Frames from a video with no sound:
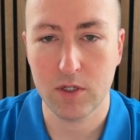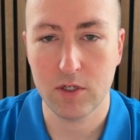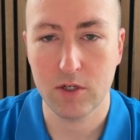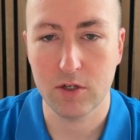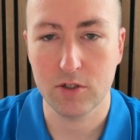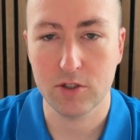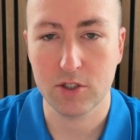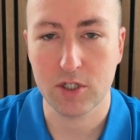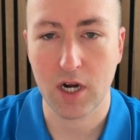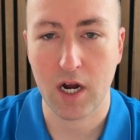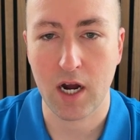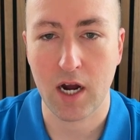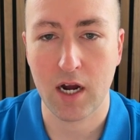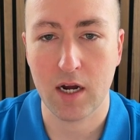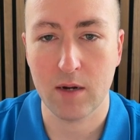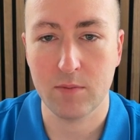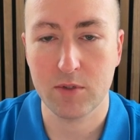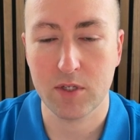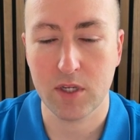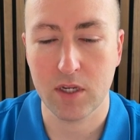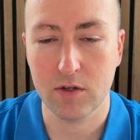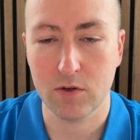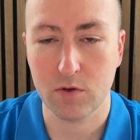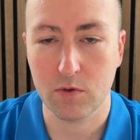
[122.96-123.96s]
your
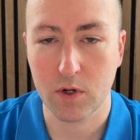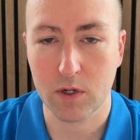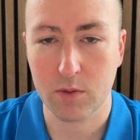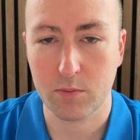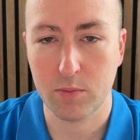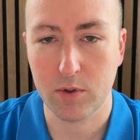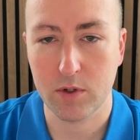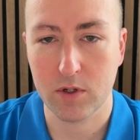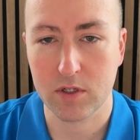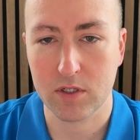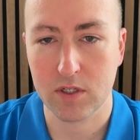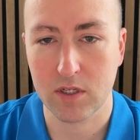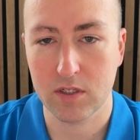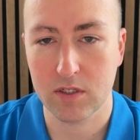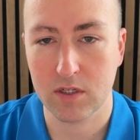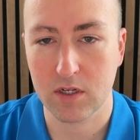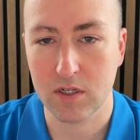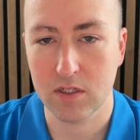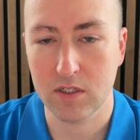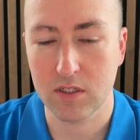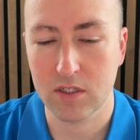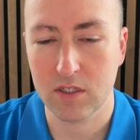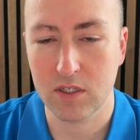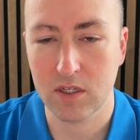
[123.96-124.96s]
jobs and QuickBooks is
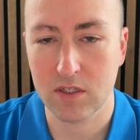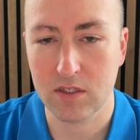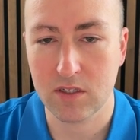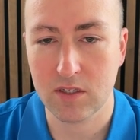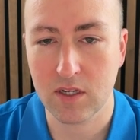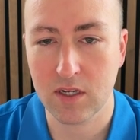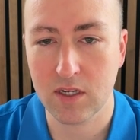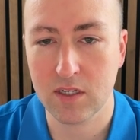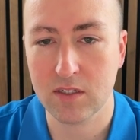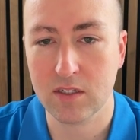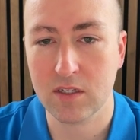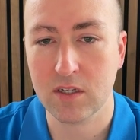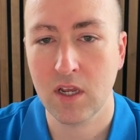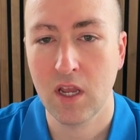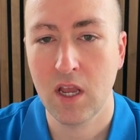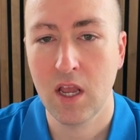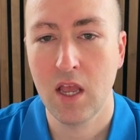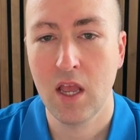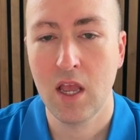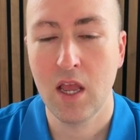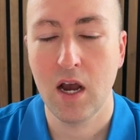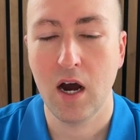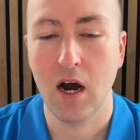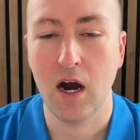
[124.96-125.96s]
consistent.
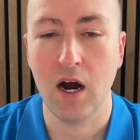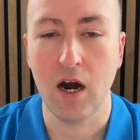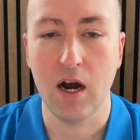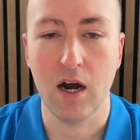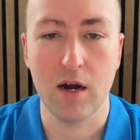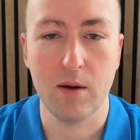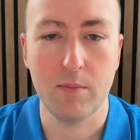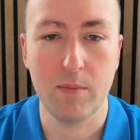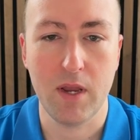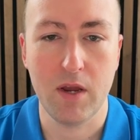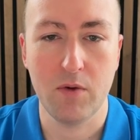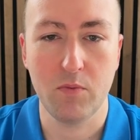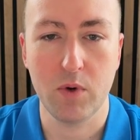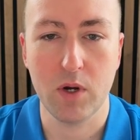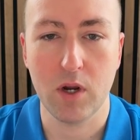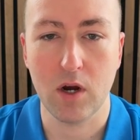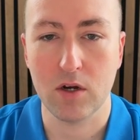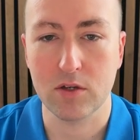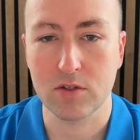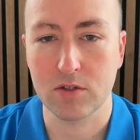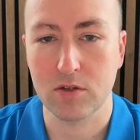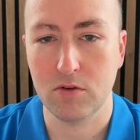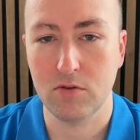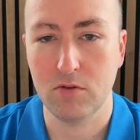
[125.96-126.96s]
And we
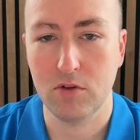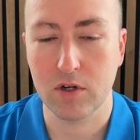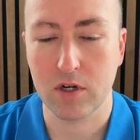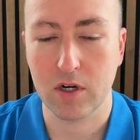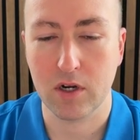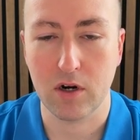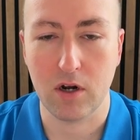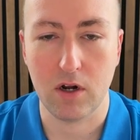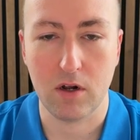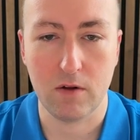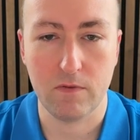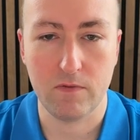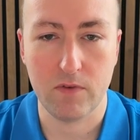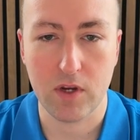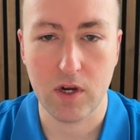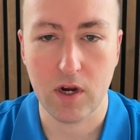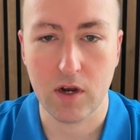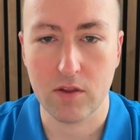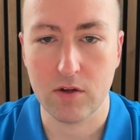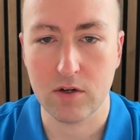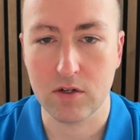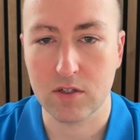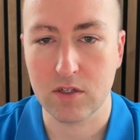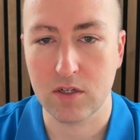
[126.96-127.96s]
also look at all of the
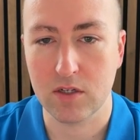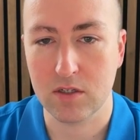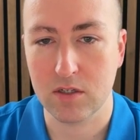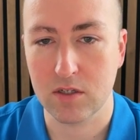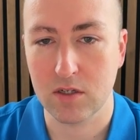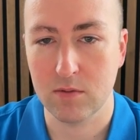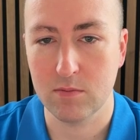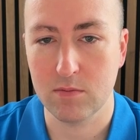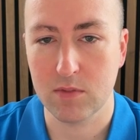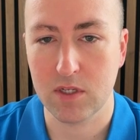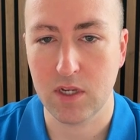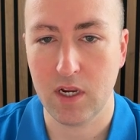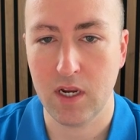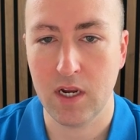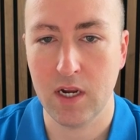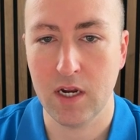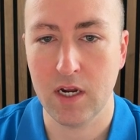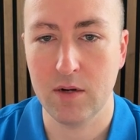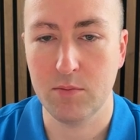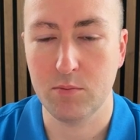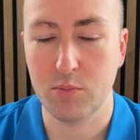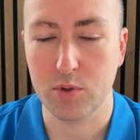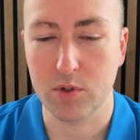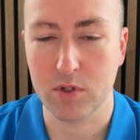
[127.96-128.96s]
other systems
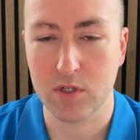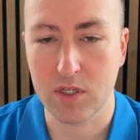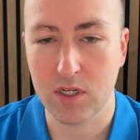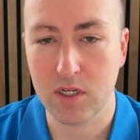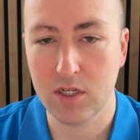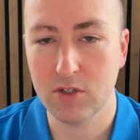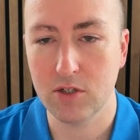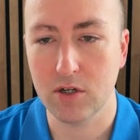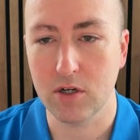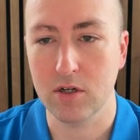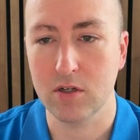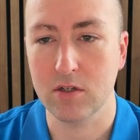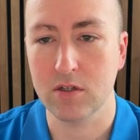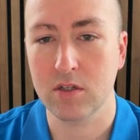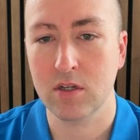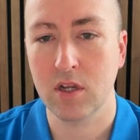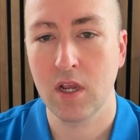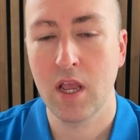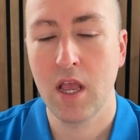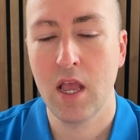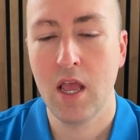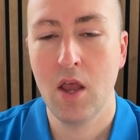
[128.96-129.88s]
and procedures.